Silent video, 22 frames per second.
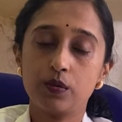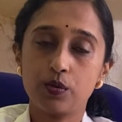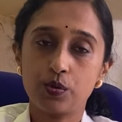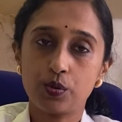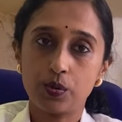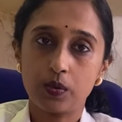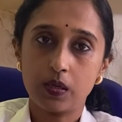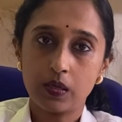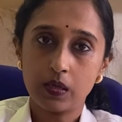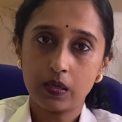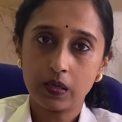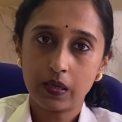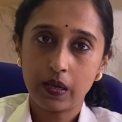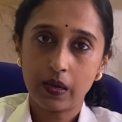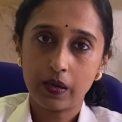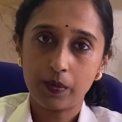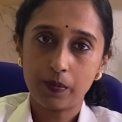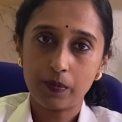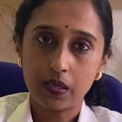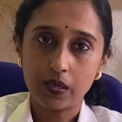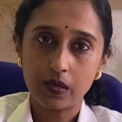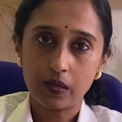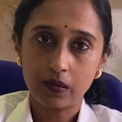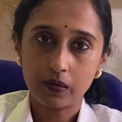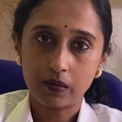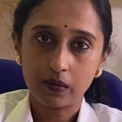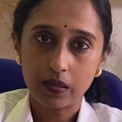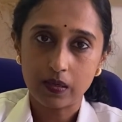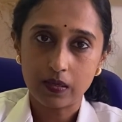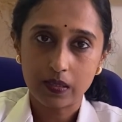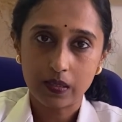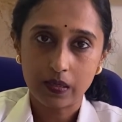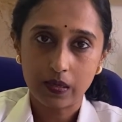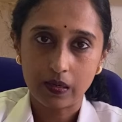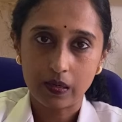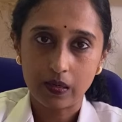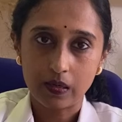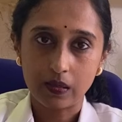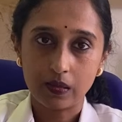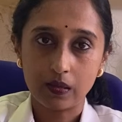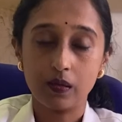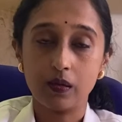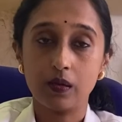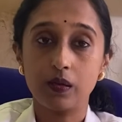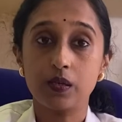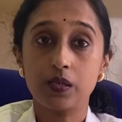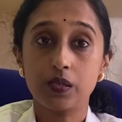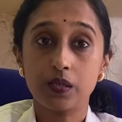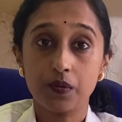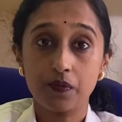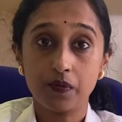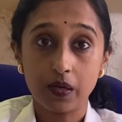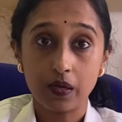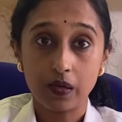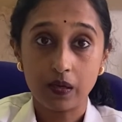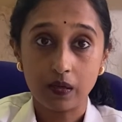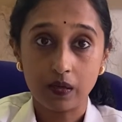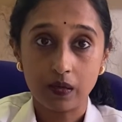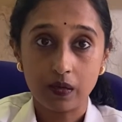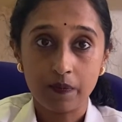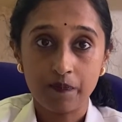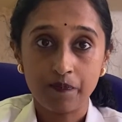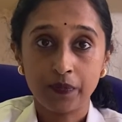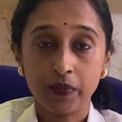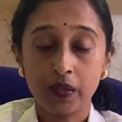sugar can be things like shivering,